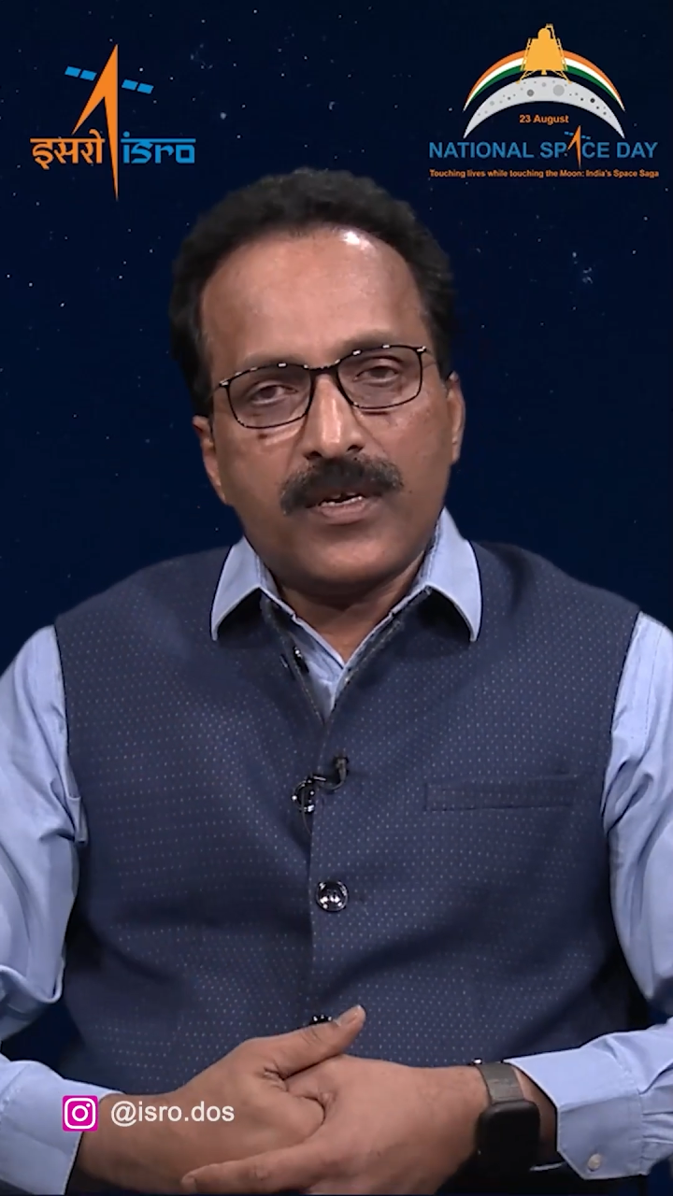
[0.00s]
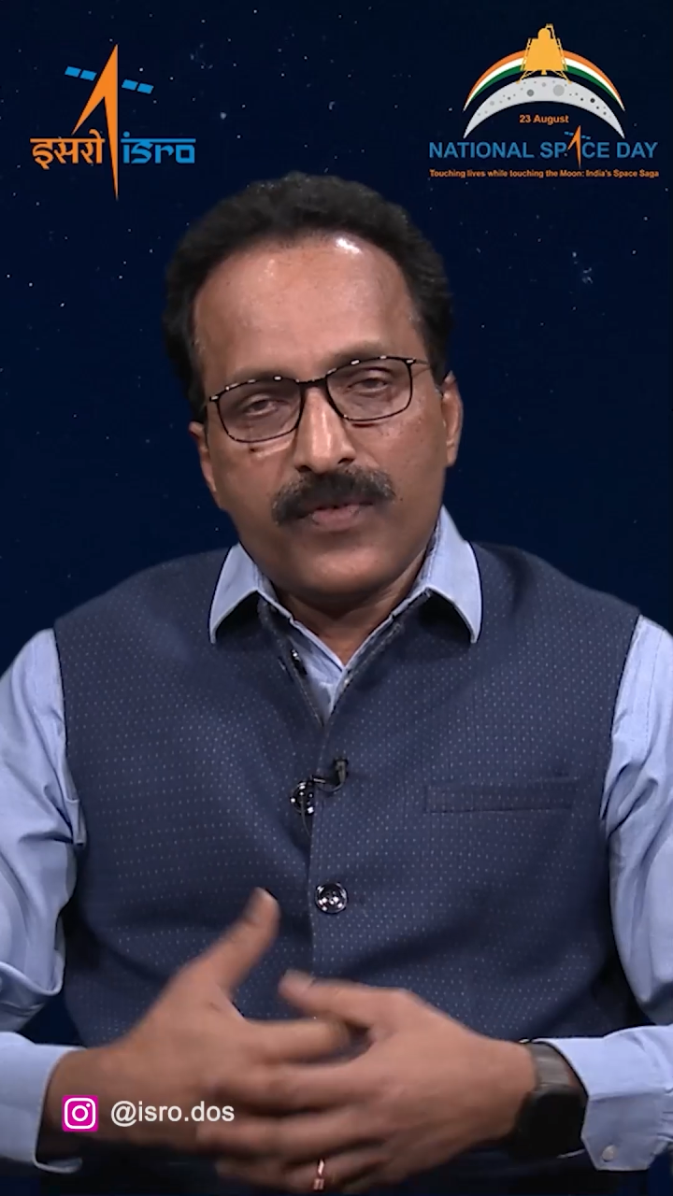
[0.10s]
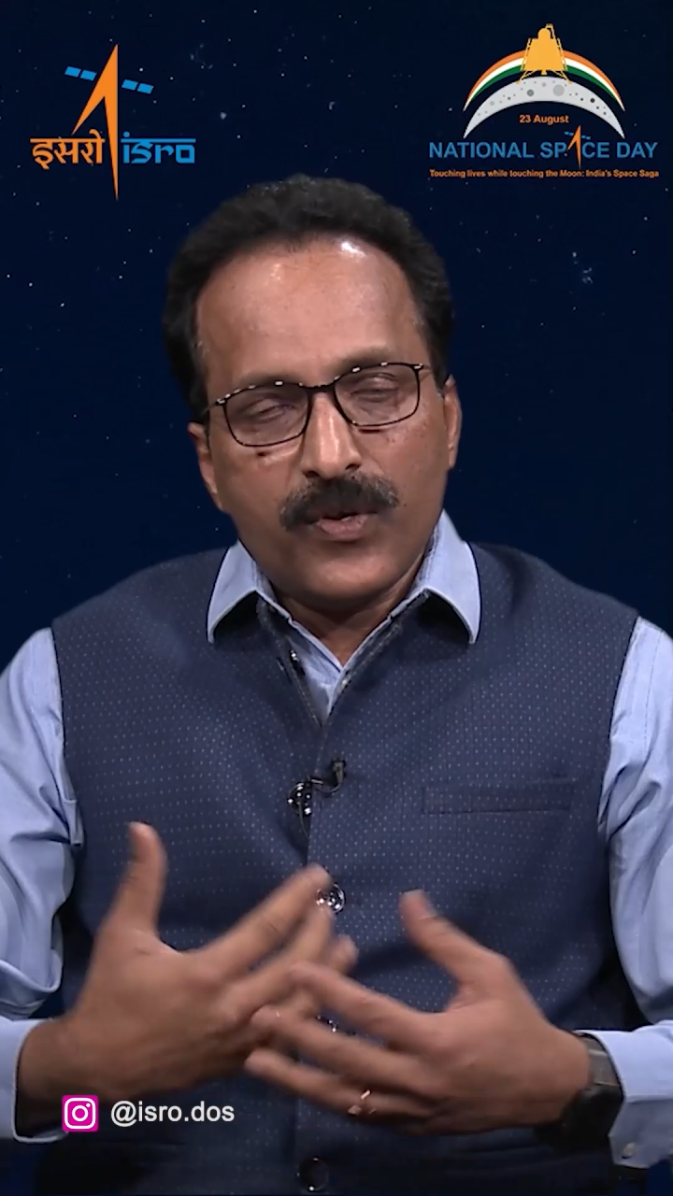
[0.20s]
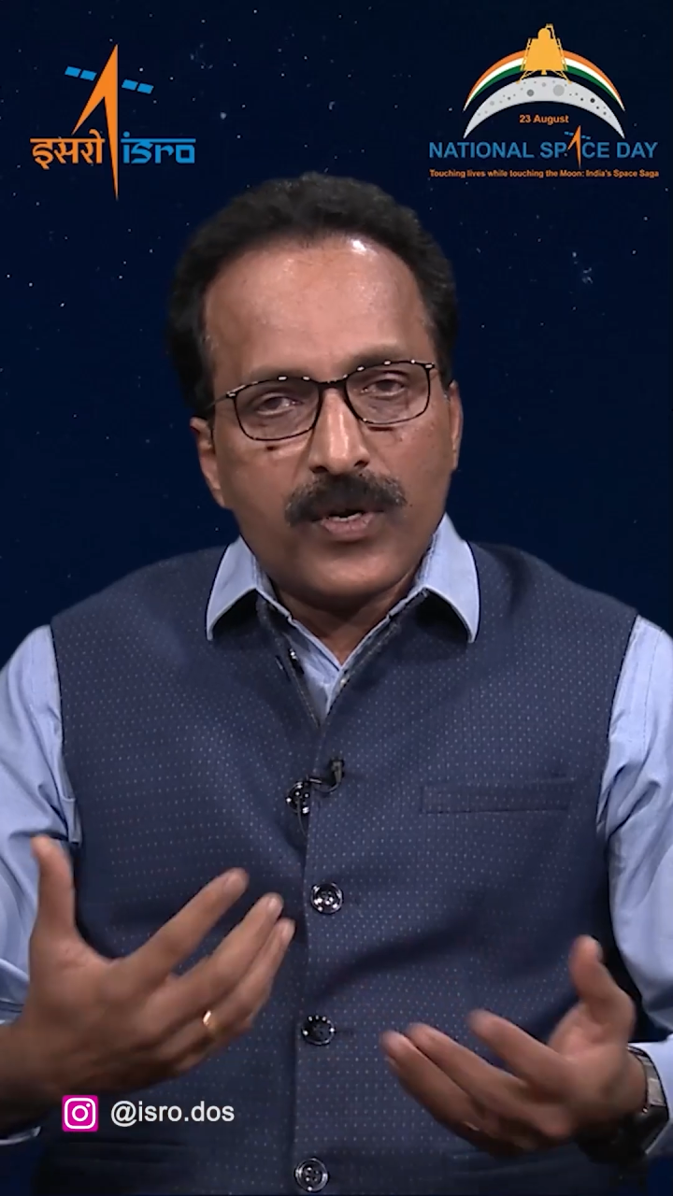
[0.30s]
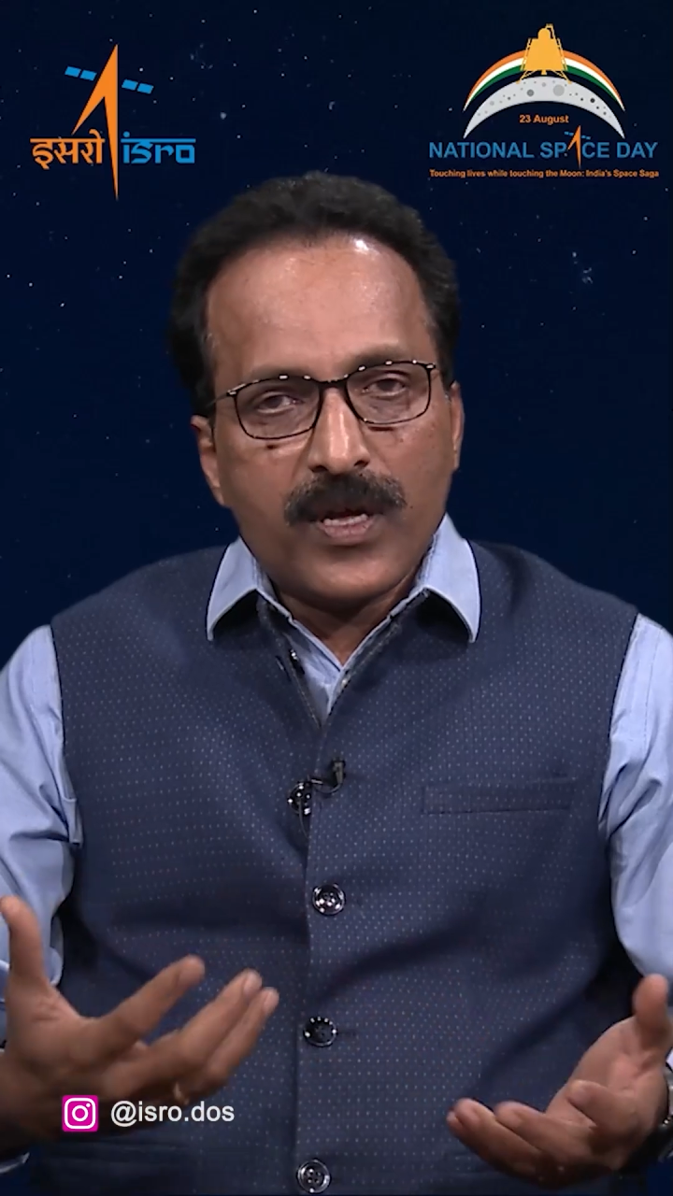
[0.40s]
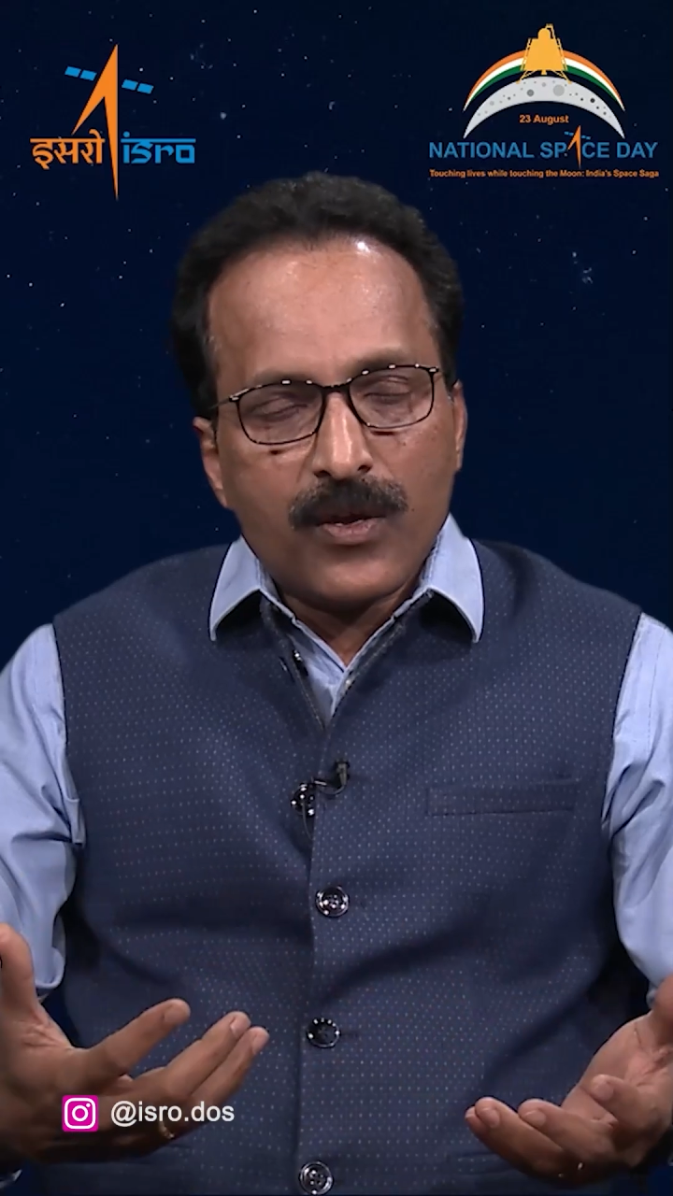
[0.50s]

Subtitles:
If you are